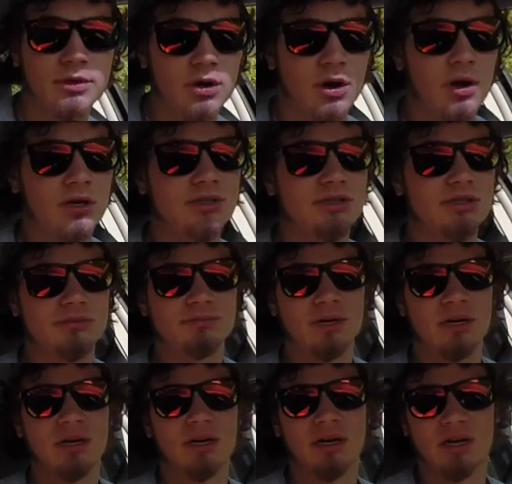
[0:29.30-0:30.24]
to be awesome.
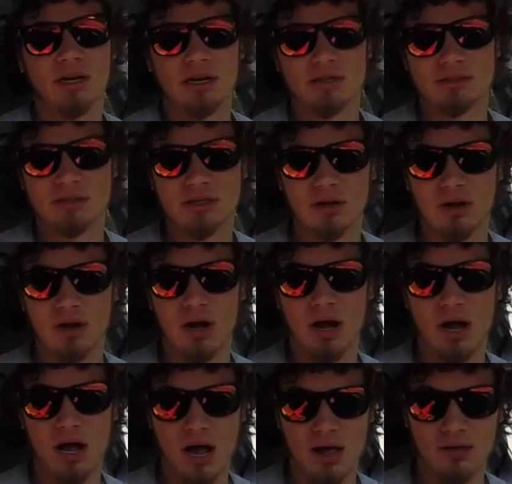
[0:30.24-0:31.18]
It's a little
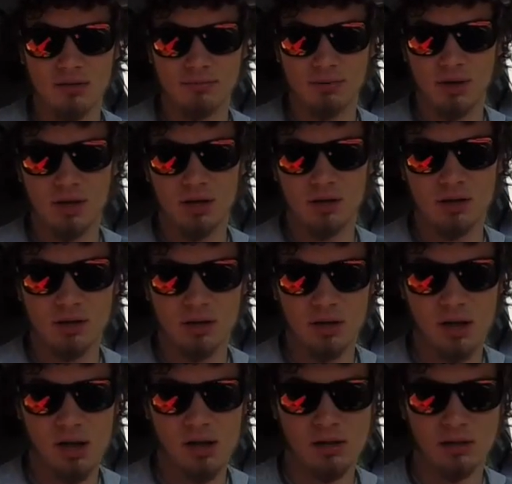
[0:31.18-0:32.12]
hot, but
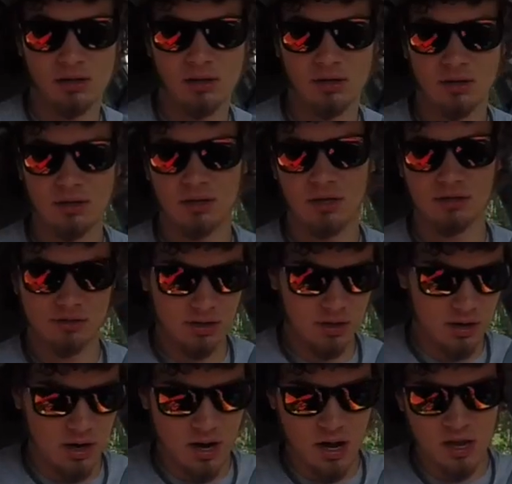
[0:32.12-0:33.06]
that's
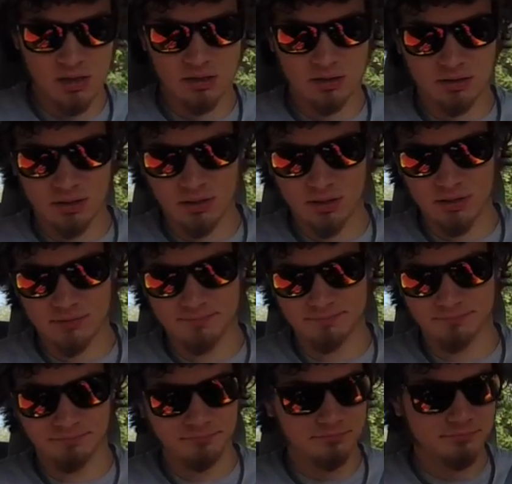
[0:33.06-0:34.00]
all right.
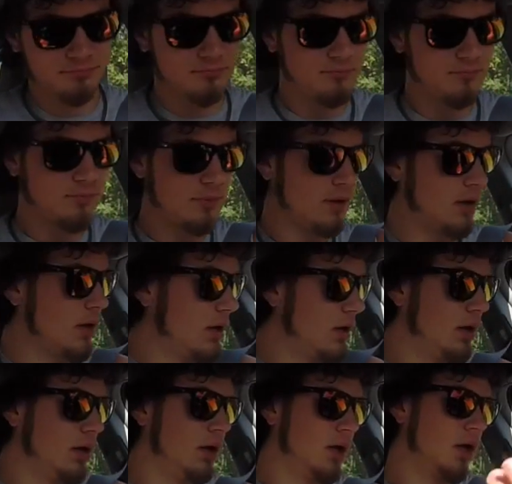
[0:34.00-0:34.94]
Um,
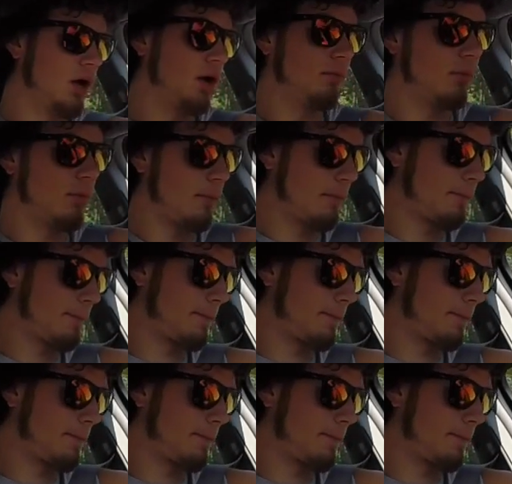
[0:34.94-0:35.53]
I'm